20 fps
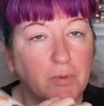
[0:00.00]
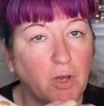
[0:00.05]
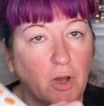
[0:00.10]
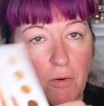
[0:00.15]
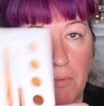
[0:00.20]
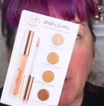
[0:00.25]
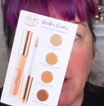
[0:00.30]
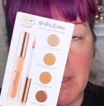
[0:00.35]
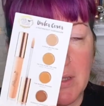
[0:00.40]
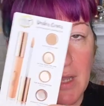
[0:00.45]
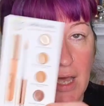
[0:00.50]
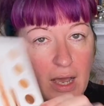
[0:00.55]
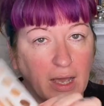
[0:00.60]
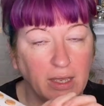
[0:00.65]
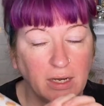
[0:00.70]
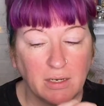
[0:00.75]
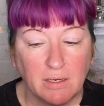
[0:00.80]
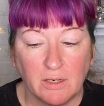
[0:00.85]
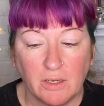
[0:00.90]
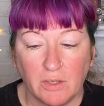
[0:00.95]
go
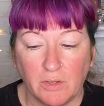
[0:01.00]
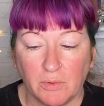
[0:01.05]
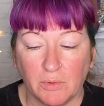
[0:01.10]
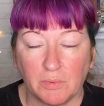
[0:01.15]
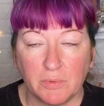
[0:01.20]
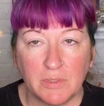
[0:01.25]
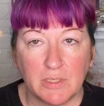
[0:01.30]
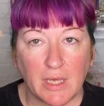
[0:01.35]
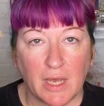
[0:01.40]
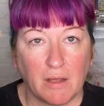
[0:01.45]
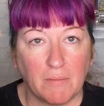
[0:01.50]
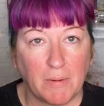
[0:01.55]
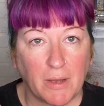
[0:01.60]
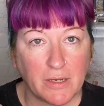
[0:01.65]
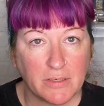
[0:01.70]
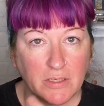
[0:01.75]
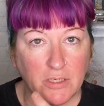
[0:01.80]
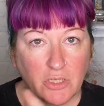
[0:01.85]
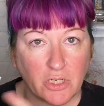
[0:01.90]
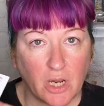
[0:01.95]
online and you tell
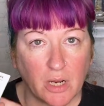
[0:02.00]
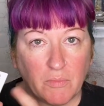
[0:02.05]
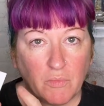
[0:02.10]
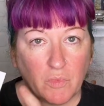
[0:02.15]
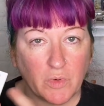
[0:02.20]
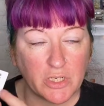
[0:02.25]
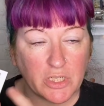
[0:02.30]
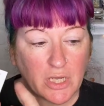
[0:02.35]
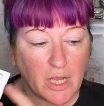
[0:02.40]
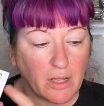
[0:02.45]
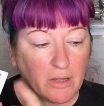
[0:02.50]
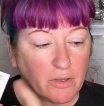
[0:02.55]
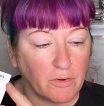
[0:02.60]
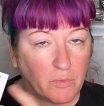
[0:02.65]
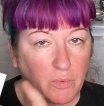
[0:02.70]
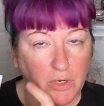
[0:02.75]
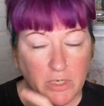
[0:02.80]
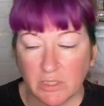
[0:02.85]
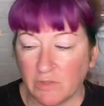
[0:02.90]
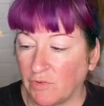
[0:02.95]
Boxycharm which color
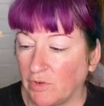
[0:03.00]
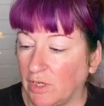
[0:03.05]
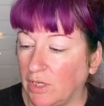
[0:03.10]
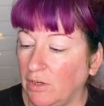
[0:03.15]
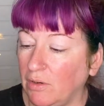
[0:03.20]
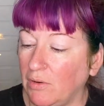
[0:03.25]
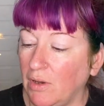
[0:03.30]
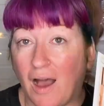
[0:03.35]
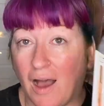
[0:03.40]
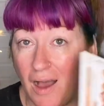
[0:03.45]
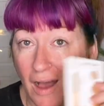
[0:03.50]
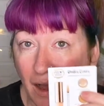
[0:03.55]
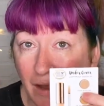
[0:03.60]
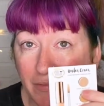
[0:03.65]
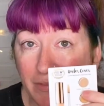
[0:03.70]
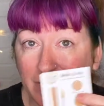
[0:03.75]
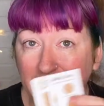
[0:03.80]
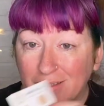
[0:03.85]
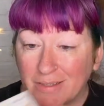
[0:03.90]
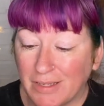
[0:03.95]
works for you.
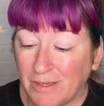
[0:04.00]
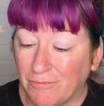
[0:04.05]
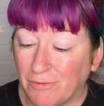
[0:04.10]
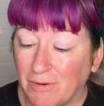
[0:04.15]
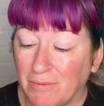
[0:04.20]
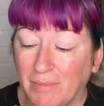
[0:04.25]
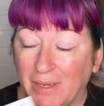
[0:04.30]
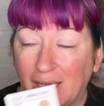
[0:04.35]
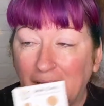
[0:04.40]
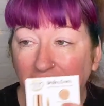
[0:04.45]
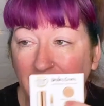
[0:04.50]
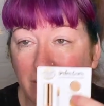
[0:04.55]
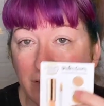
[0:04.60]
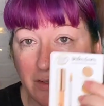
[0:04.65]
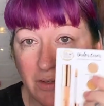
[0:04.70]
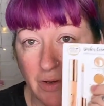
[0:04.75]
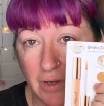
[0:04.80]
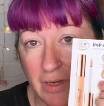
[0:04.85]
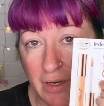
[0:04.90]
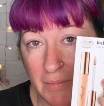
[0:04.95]
Obviously for me, it's
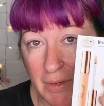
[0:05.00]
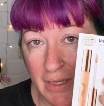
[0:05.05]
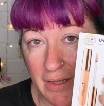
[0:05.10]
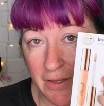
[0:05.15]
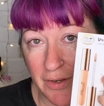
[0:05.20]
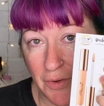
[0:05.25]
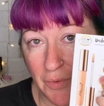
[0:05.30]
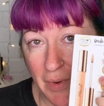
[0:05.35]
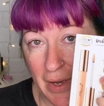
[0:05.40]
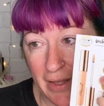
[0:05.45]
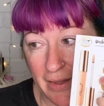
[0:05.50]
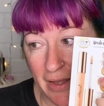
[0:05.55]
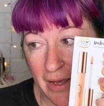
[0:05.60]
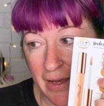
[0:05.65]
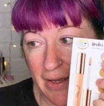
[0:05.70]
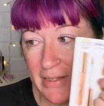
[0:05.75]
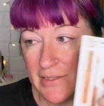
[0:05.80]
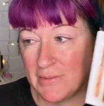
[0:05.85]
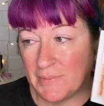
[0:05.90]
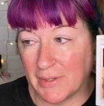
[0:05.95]
going to be Little White
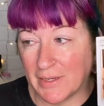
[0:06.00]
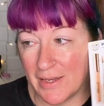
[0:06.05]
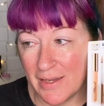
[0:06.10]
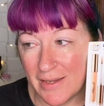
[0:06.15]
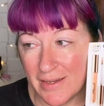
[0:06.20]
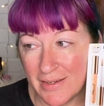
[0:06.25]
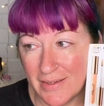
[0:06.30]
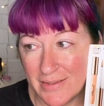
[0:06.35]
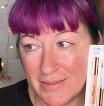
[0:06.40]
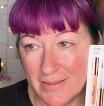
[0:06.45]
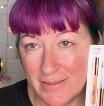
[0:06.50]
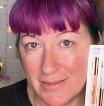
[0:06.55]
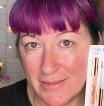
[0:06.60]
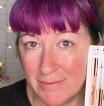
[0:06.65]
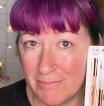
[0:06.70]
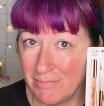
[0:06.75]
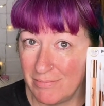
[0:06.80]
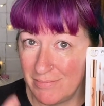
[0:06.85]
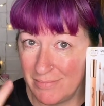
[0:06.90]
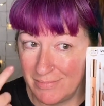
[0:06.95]
Lies
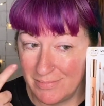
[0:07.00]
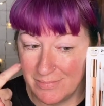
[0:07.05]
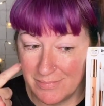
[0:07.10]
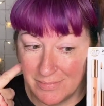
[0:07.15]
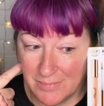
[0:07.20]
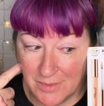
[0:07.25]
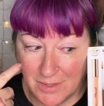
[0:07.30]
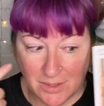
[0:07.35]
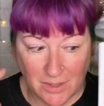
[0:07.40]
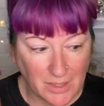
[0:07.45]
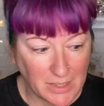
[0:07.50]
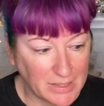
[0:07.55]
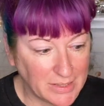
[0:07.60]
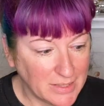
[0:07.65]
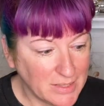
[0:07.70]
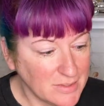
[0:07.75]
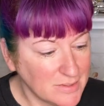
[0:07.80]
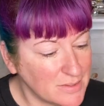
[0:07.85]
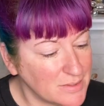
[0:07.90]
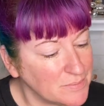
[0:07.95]
because look at
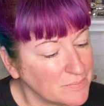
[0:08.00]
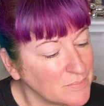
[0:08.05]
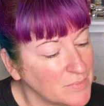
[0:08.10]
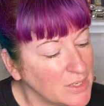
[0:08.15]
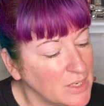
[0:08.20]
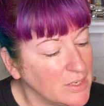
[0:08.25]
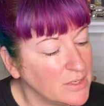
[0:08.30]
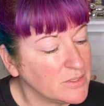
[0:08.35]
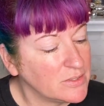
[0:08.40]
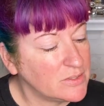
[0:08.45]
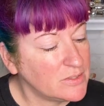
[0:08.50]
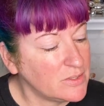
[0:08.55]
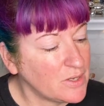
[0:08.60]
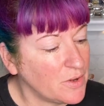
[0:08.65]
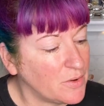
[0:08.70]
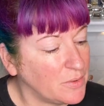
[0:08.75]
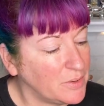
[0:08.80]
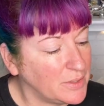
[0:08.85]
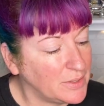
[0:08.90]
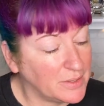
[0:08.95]
this.
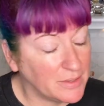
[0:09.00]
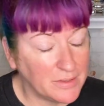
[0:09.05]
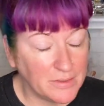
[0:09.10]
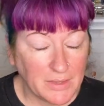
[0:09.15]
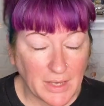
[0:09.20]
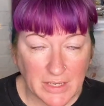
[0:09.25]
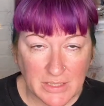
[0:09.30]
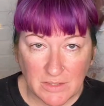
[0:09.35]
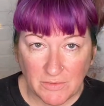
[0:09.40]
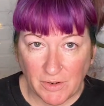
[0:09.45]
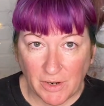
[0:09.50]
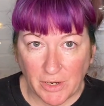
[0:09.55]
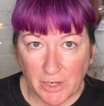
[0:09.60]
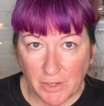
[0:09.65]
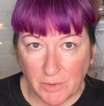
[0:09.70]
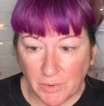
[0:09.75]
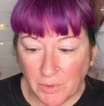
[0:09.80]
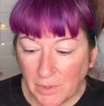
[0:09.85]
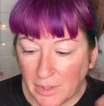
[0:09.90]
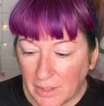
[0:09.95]
So that's very
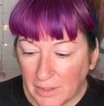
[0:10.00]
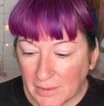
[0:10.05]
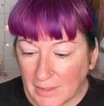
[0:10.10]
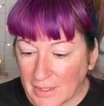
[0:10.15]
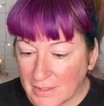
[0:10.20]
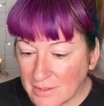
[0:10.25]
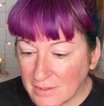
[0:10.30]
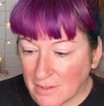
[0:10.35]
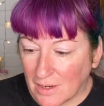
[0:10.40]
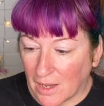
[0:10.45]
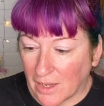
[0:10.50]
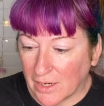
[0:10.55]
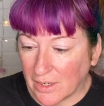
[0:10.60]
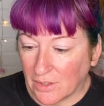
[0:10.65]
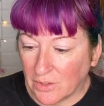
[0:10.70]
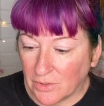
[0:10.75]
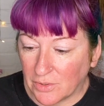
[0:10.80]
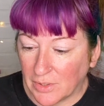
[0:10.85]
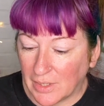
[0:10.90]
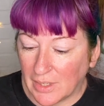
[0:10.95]
cool. That's not
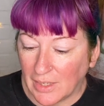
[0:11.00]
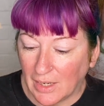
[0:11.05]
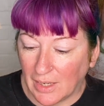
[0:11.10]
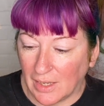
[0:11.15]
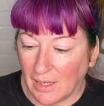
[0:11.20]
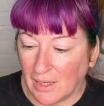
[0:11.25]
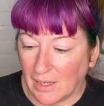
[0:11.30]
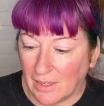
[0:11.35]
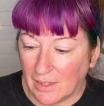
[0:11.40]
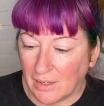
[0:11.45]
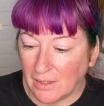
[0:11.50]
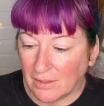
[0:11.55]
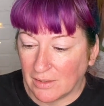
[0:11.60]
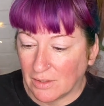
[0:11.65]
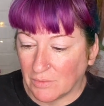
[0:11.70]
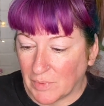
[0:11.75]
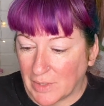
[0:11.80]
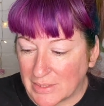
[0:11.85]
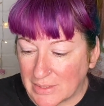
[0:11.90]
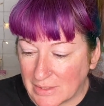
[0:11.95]
included in the
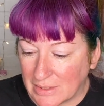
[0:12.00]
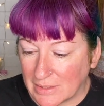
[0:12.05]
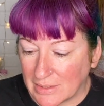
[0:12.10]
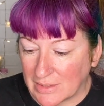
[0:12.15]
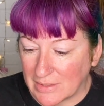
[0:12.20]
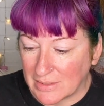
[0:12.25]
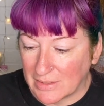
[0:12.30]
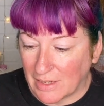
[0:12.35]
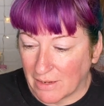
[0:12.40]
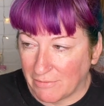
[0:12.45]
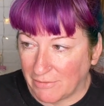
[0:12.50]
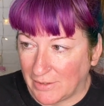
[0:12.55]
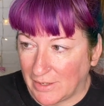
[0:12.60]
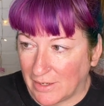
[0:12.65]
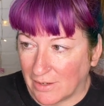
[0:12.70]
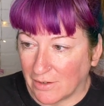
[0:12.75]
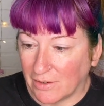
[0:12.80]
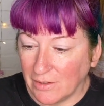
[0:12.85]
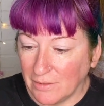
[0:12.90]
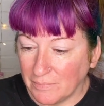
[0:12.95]
rest of the stuff
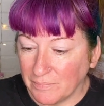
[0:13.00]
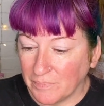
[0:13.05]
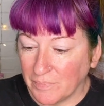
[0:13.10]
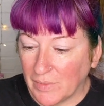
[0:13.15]
here.